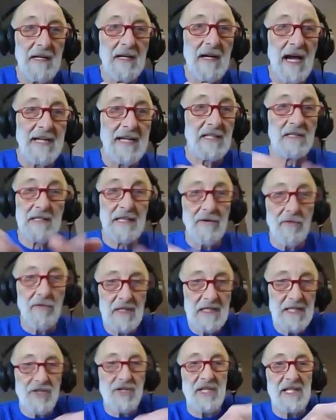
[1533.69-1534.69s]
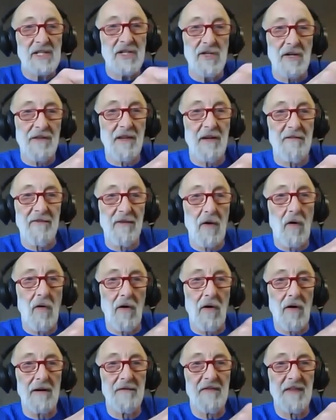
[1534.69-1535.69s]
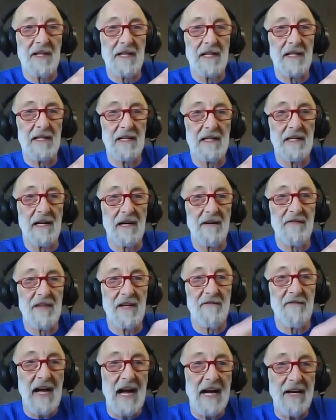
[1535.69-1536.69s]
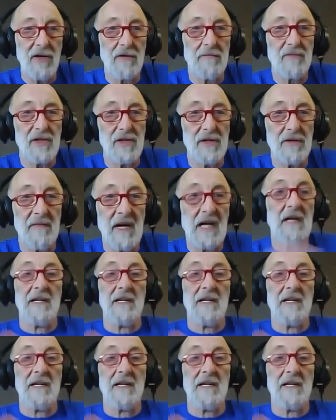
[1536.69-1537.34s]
And it literally sits on the floor of the vacuum tube.